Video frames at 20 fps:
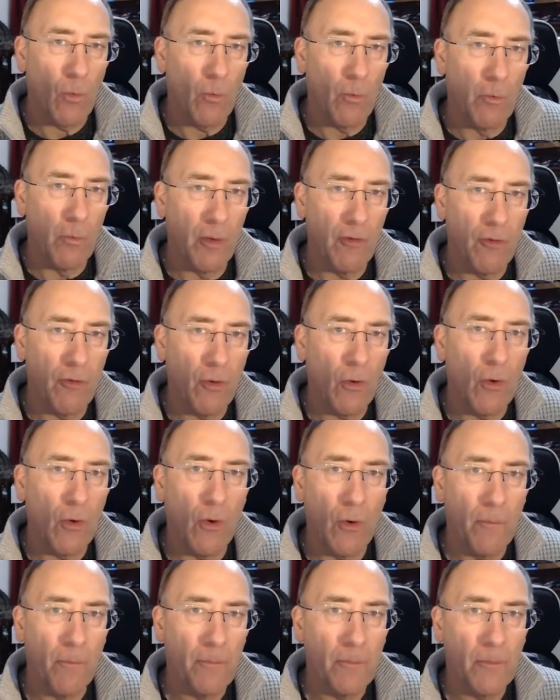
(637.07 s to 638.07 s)

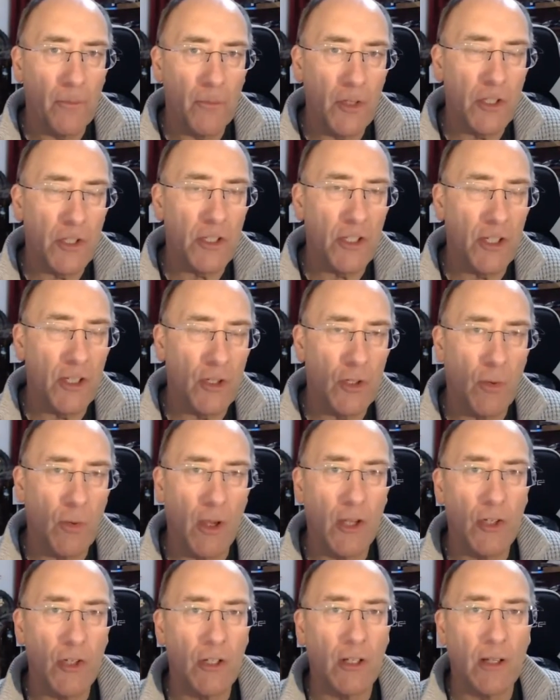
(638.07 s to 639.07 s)
before this
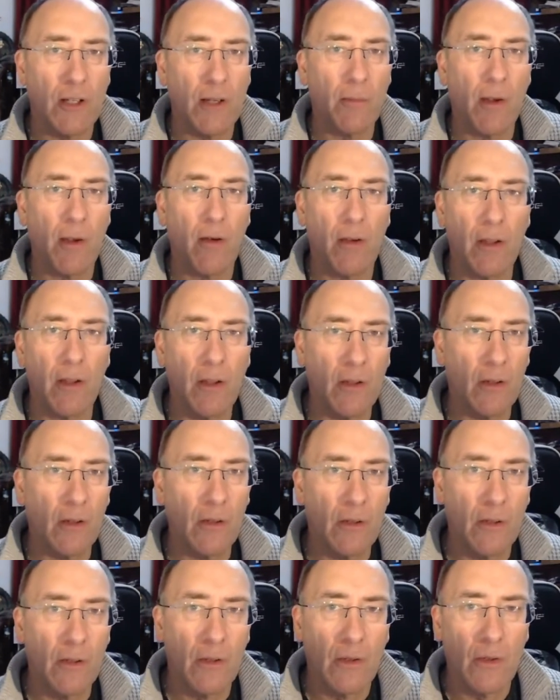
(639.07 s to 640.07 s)
situation in America,
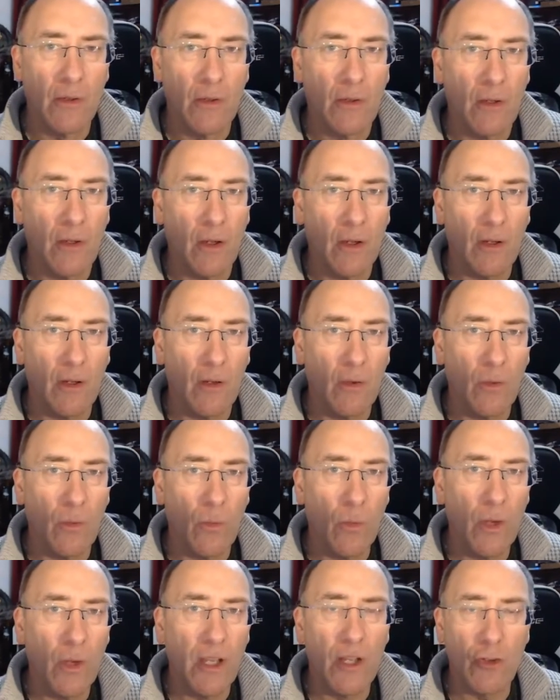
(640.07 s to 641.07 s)

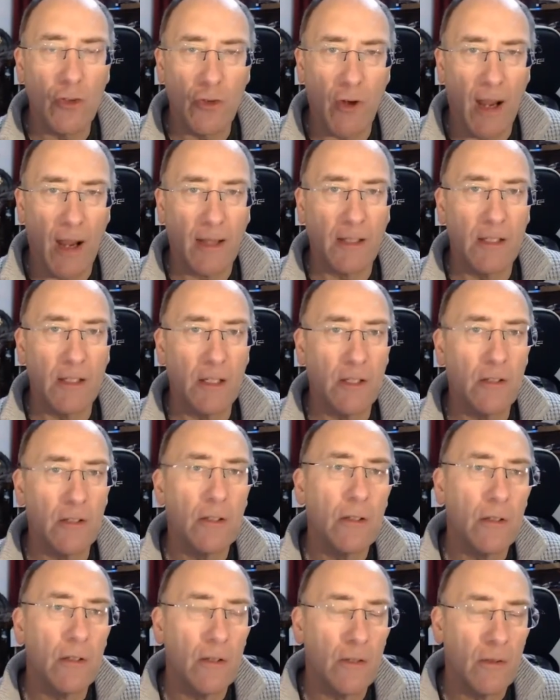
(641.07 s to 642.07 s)
we attracted
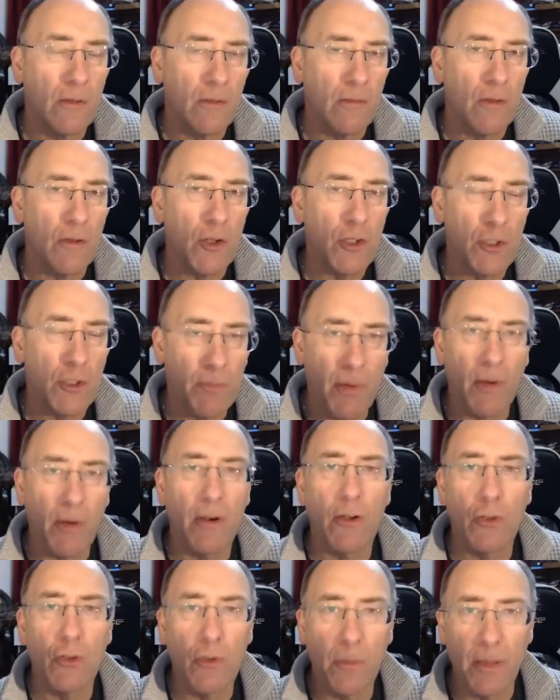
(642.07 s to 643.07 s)

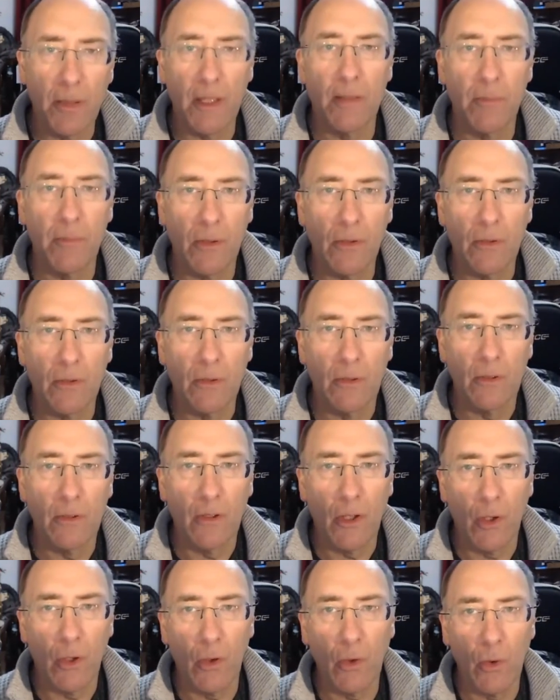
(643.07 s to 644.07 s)
spiritual people
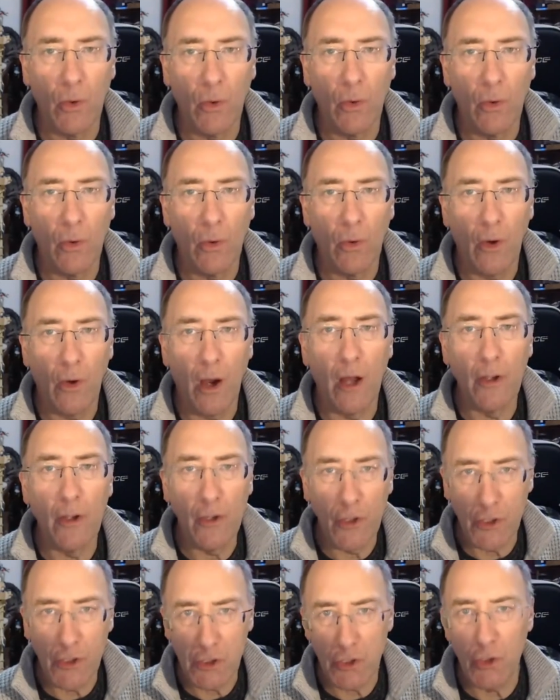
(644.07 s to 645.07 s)
who
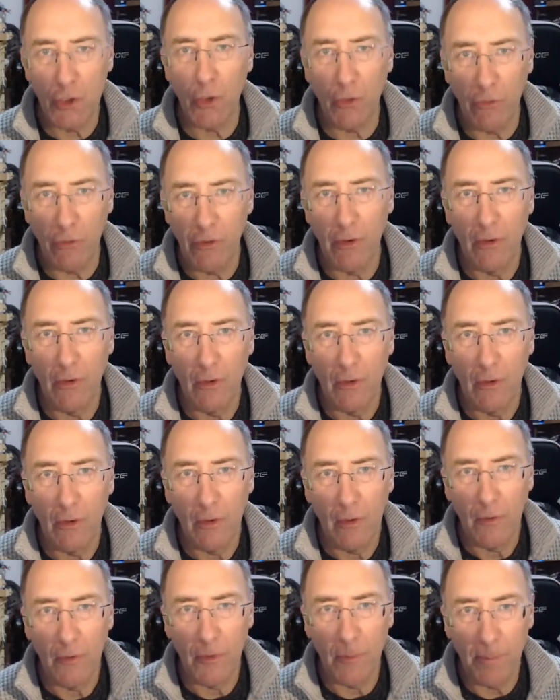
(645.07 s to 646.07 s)
understood
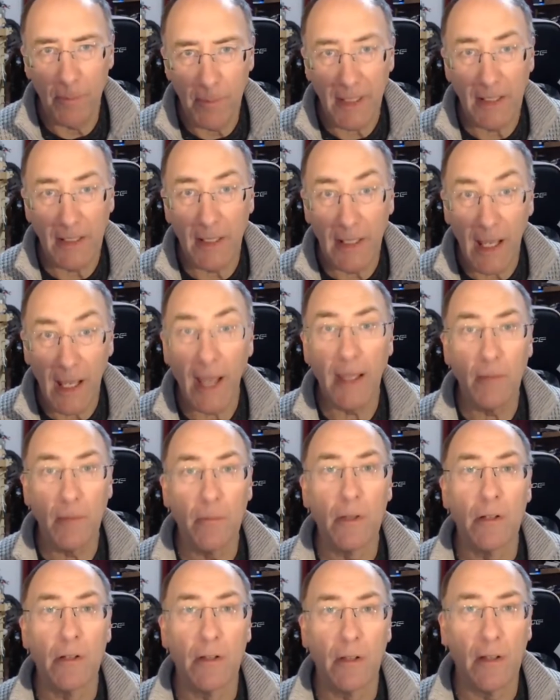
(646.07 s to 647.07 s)
the bigger game,
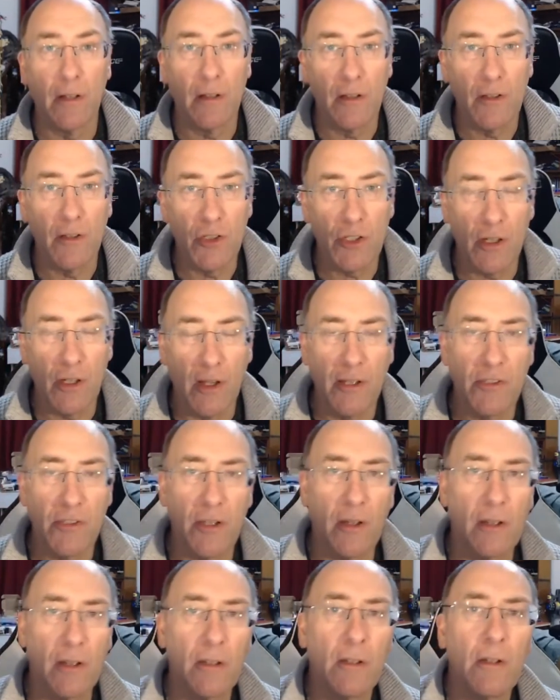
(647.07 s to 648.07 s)
shall I
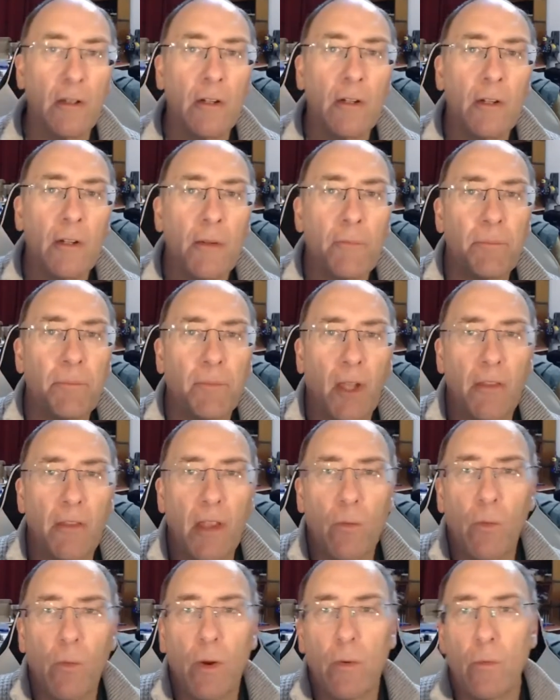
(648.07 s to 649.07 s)
say. And
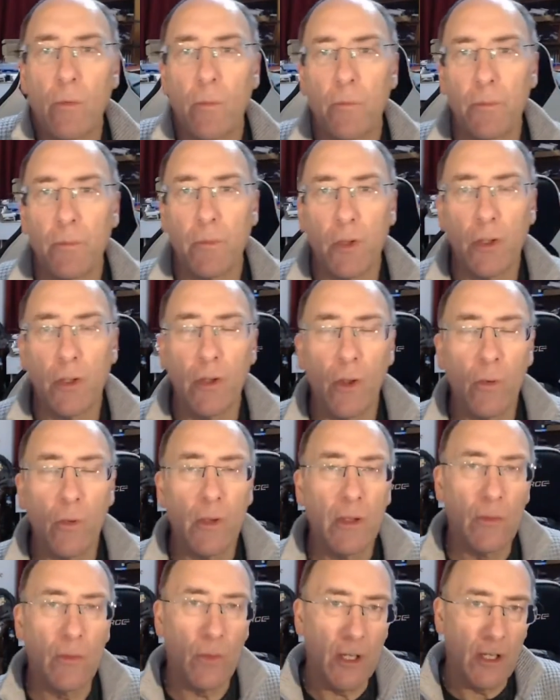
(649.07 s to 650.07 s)
then when
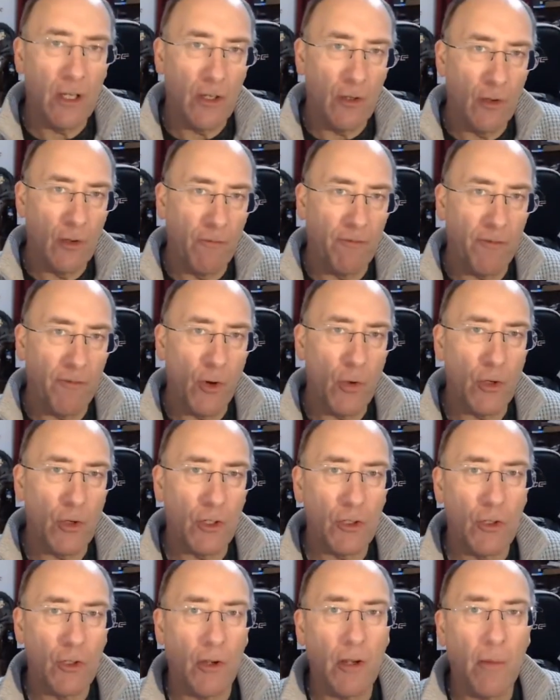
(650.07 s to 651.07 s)
we
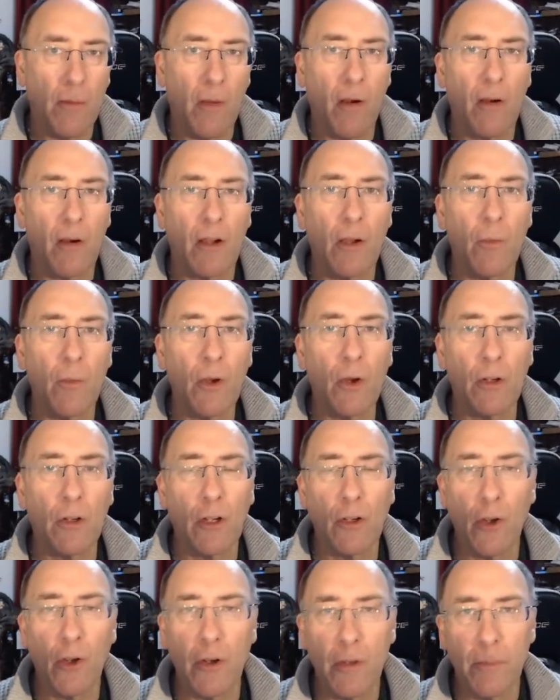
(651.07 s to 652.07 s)
focused on America, we got a
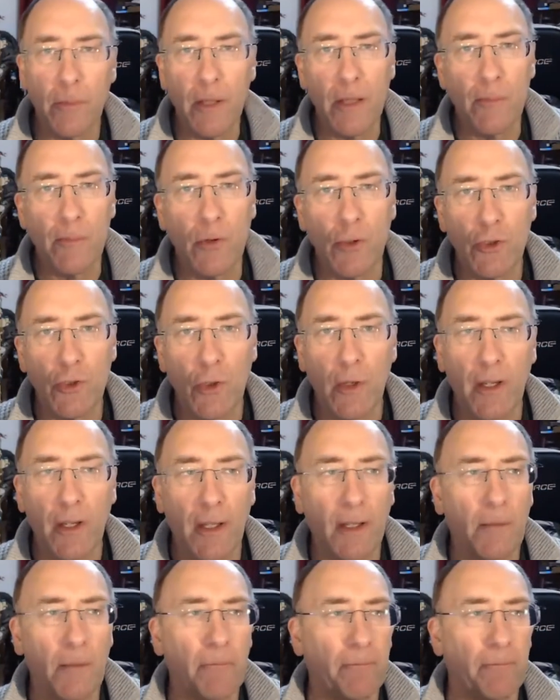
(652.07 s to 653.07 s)
lot of people joining